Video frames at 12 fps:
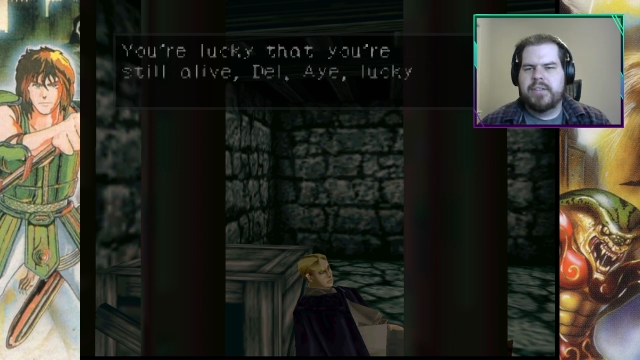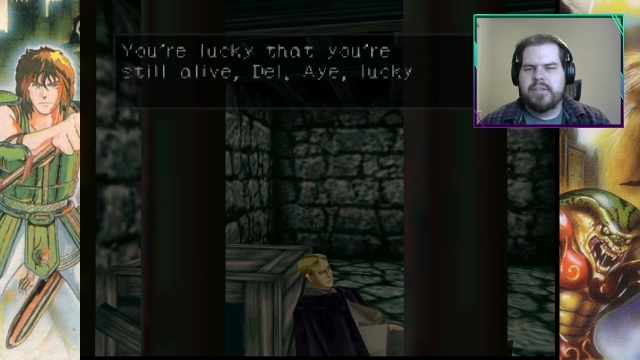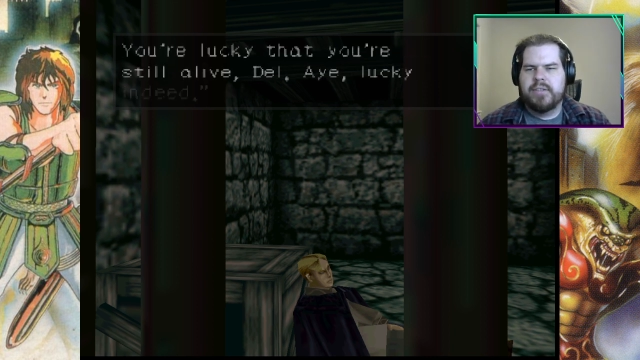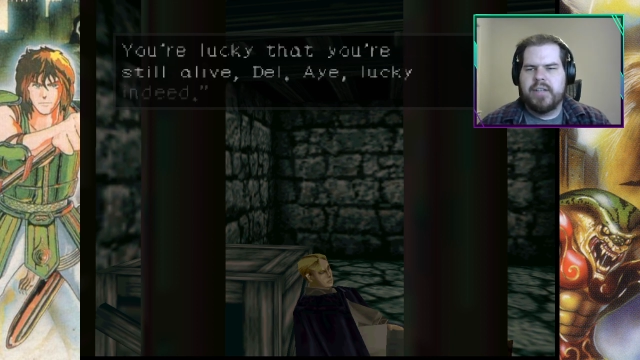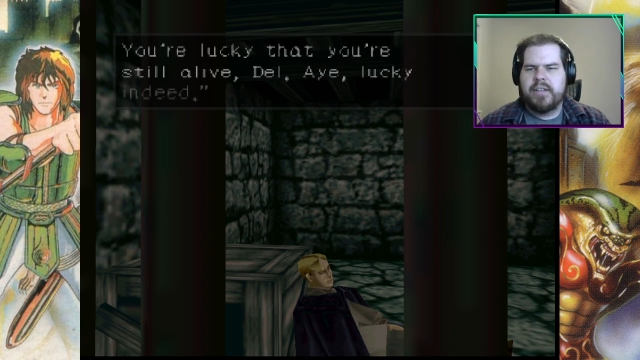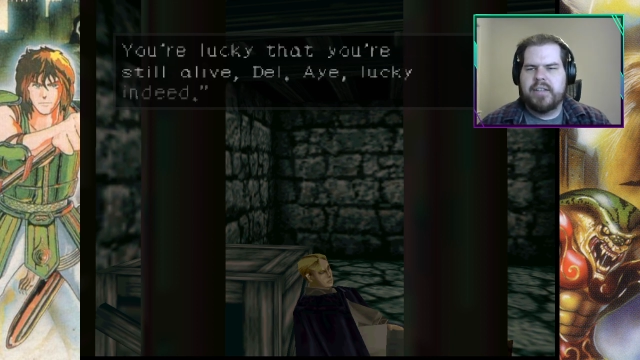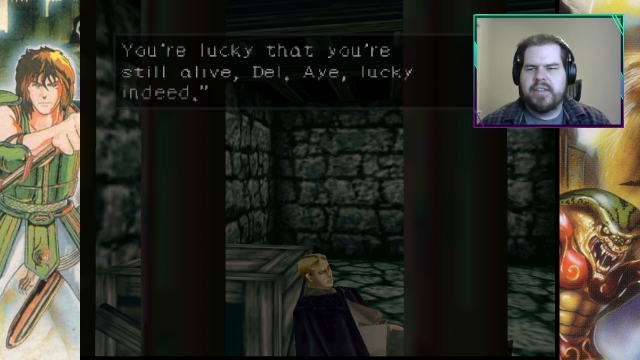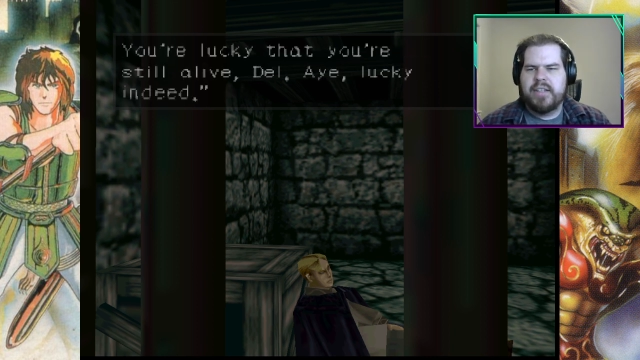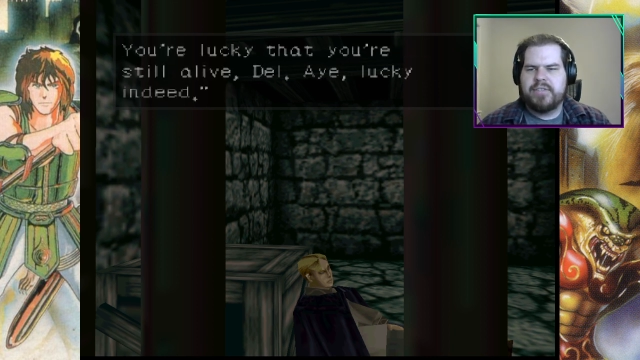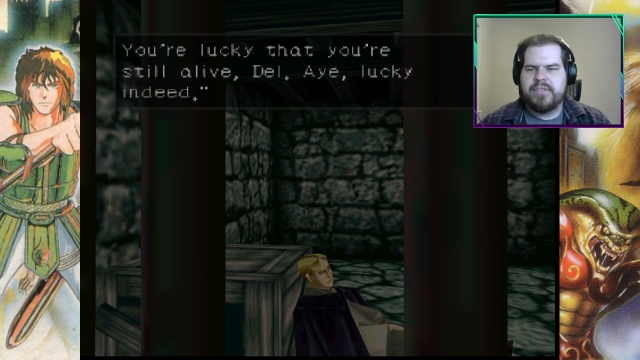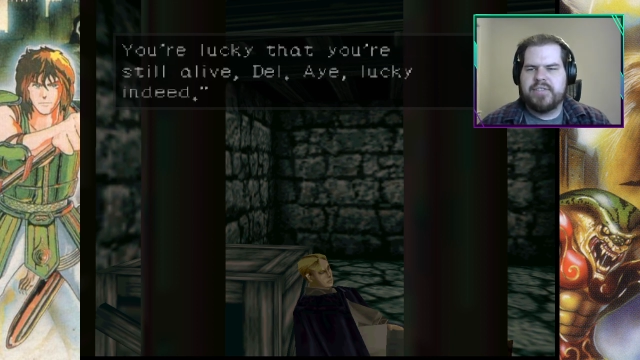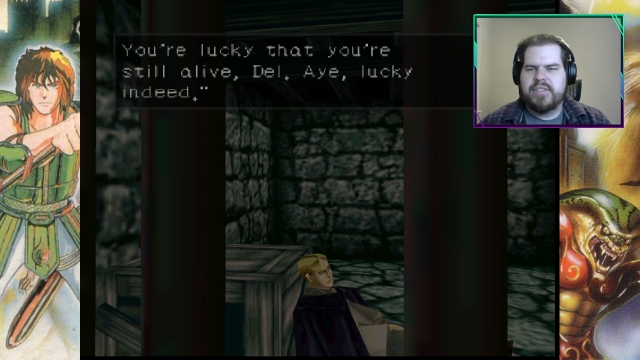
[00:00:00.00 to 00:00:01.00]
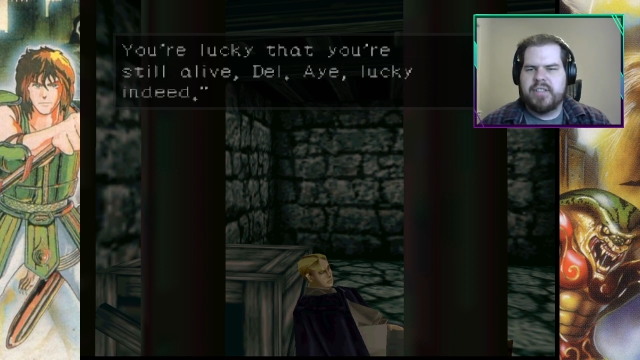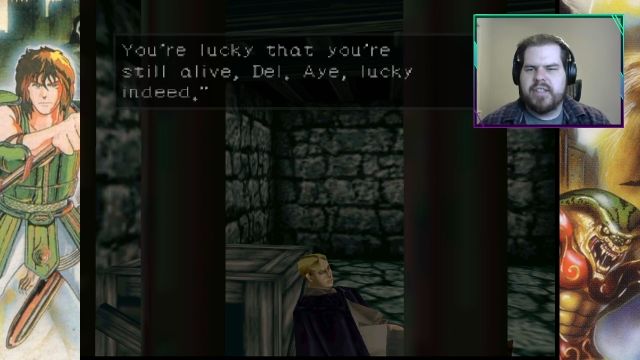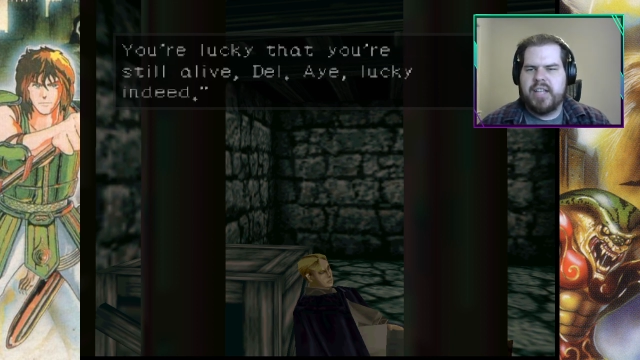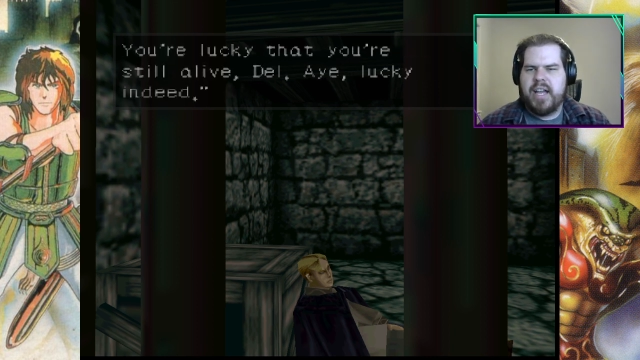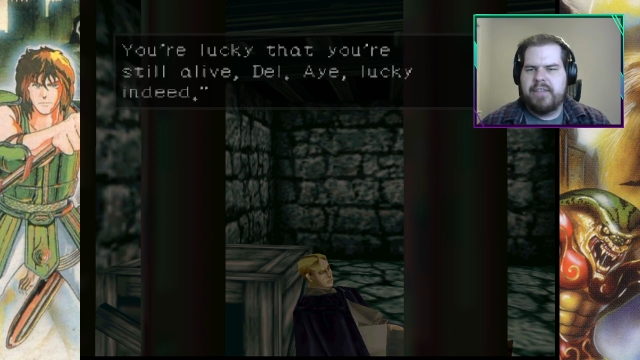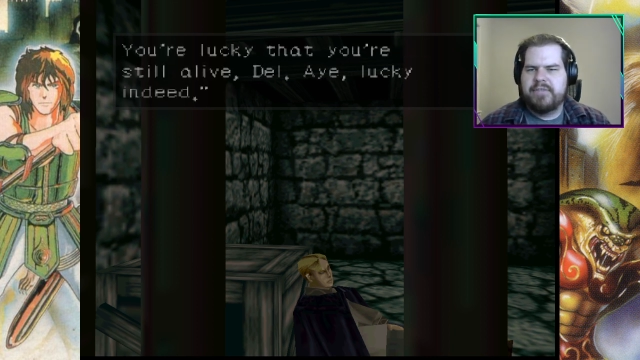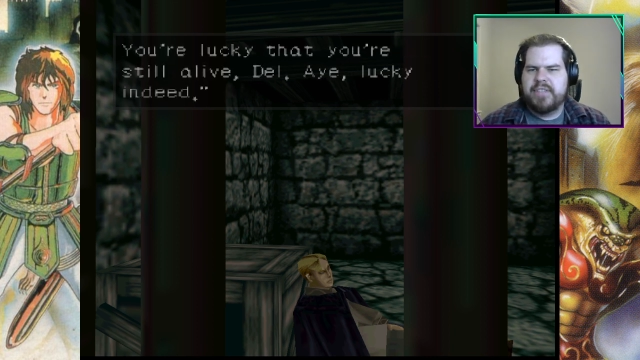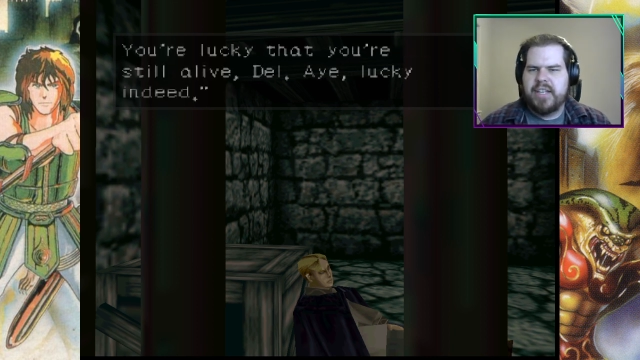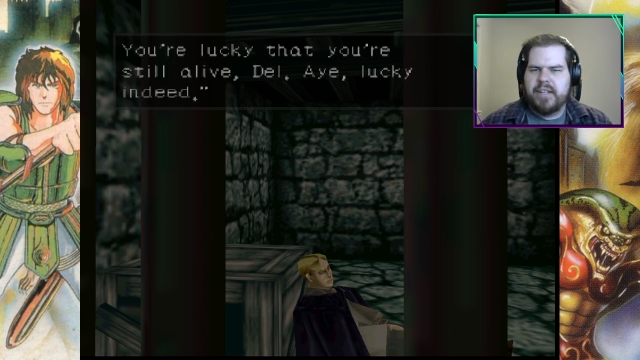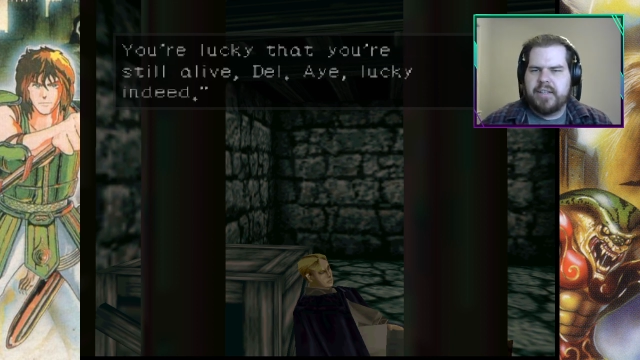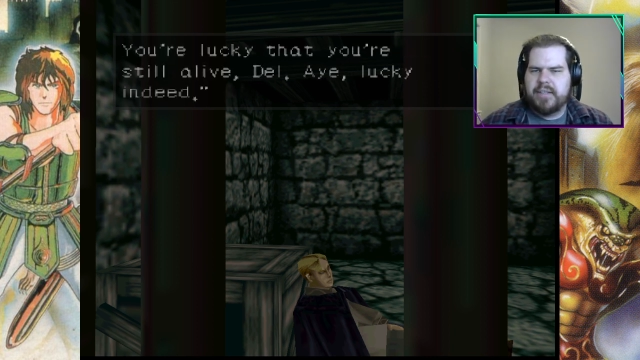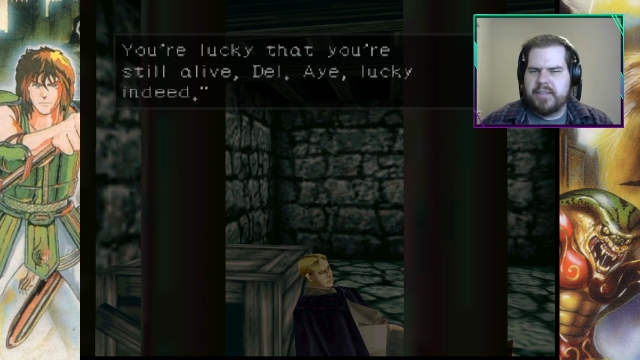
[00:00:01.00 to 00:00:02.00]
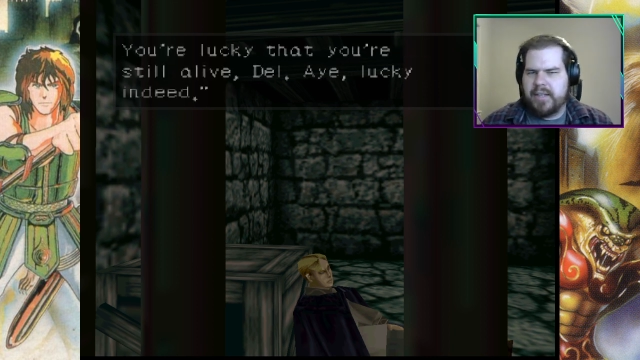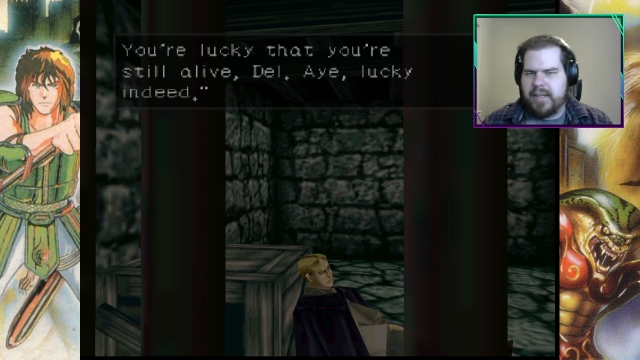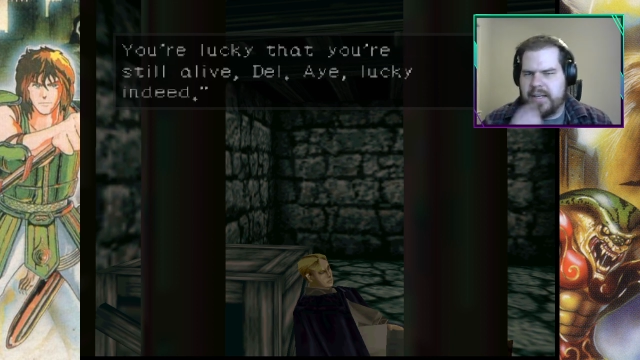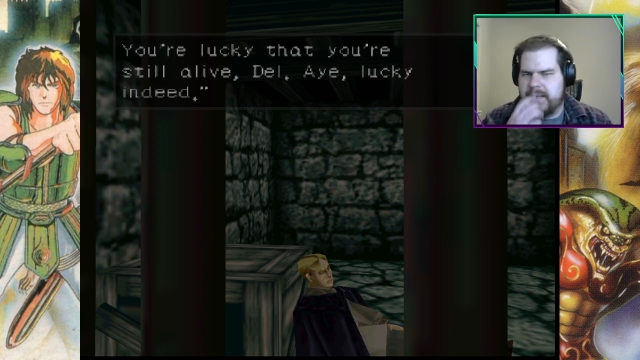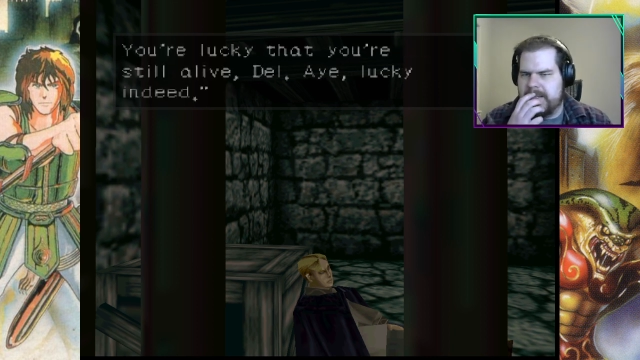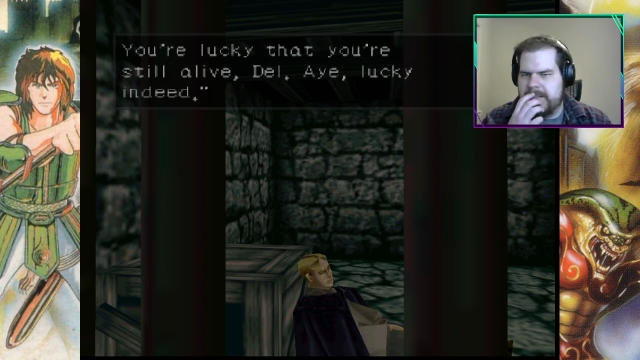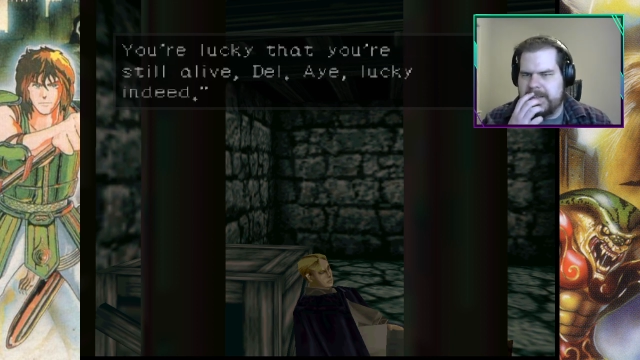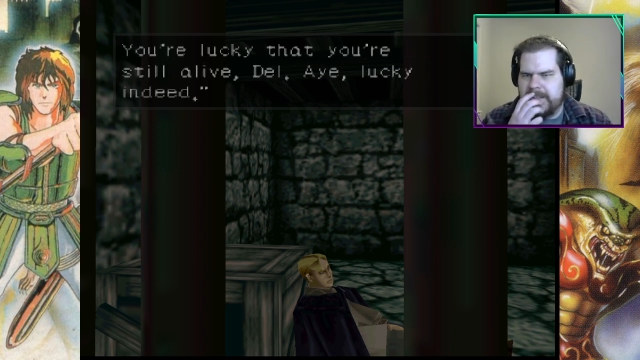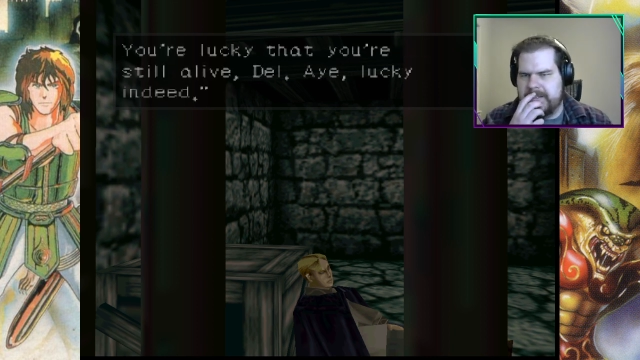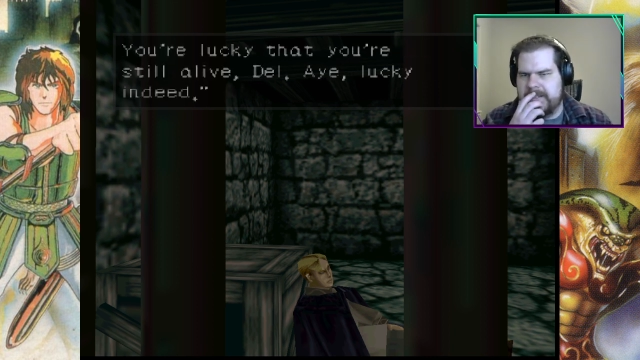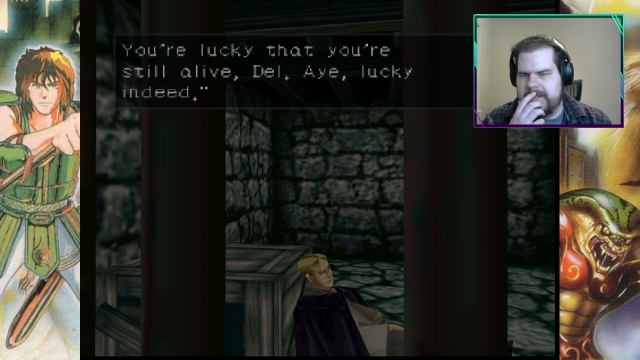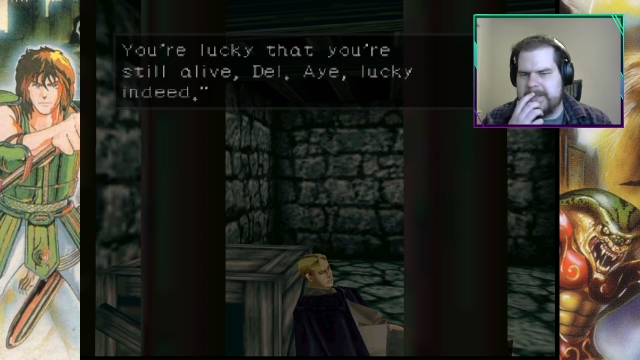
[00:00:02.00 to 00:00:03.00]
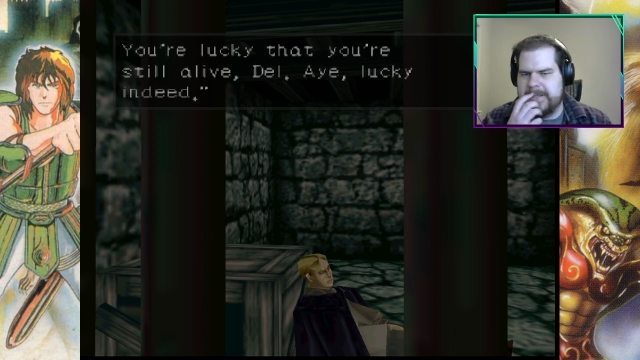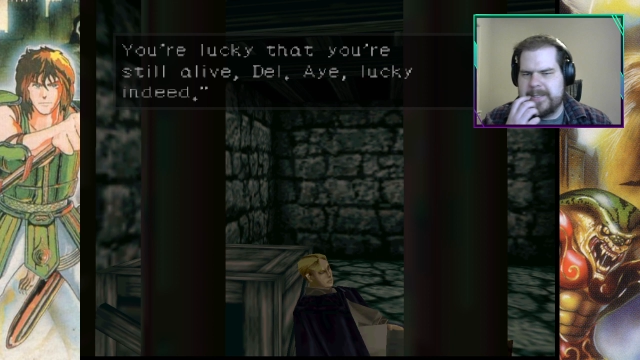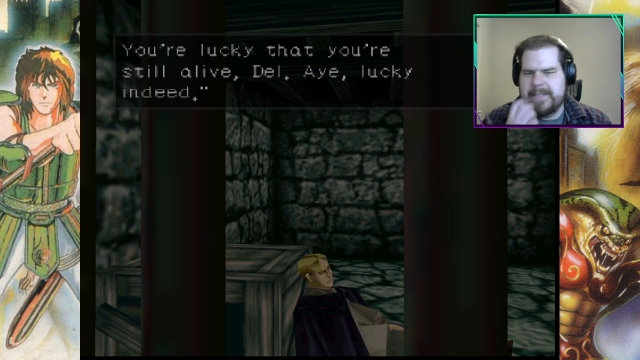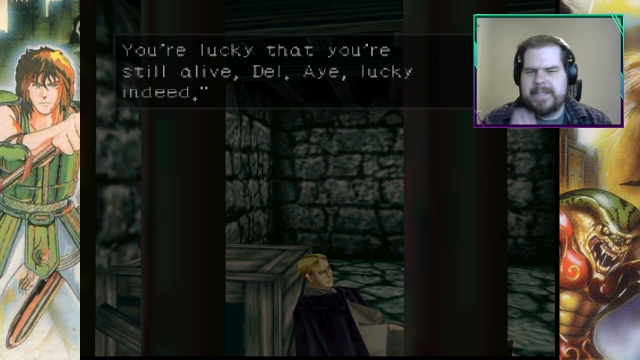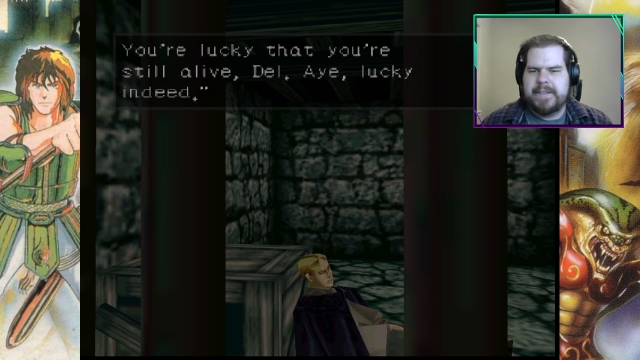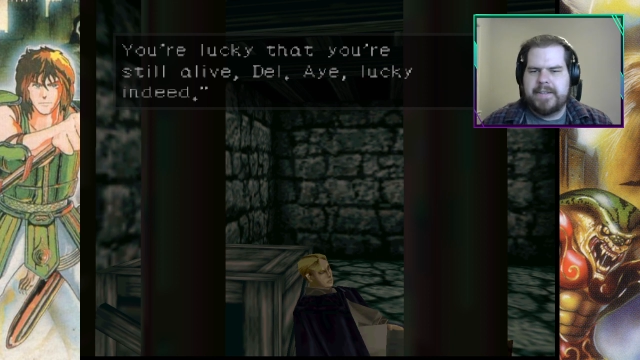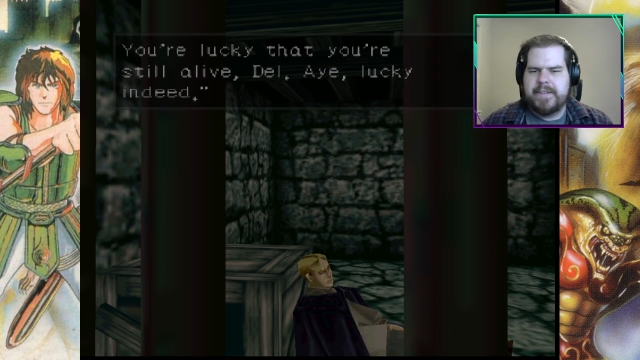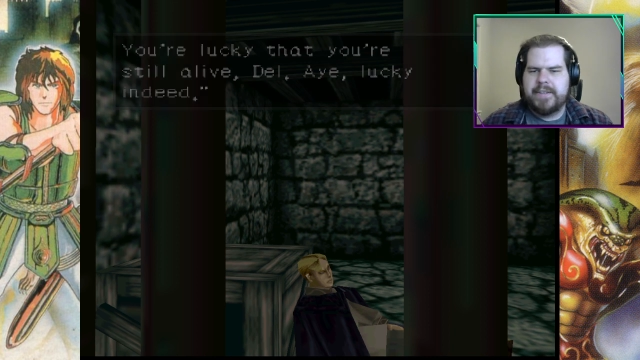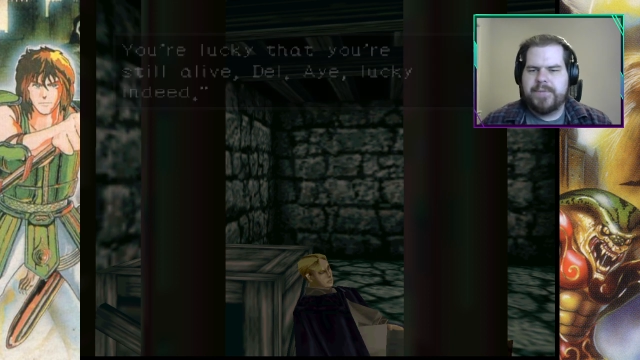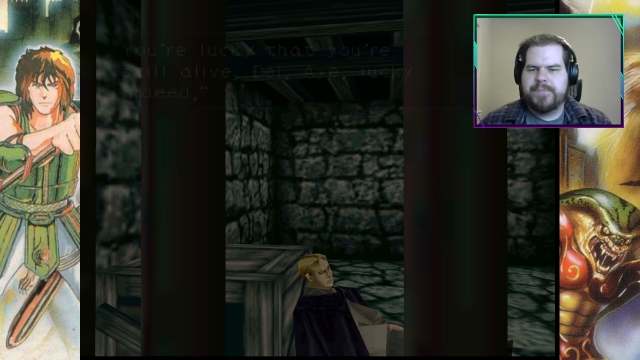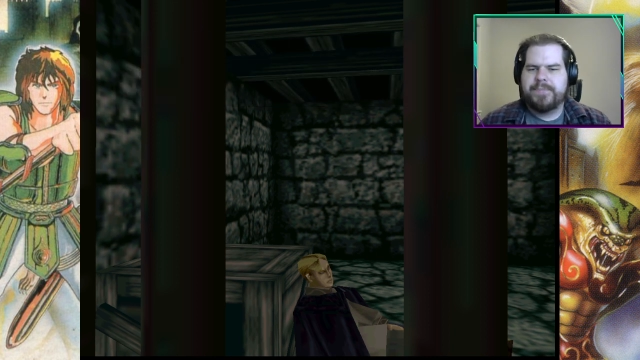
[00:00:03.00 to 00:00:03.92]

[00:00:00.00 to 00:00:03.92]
You're lucky that you're still alive, Dell. Aye, lucky indeed.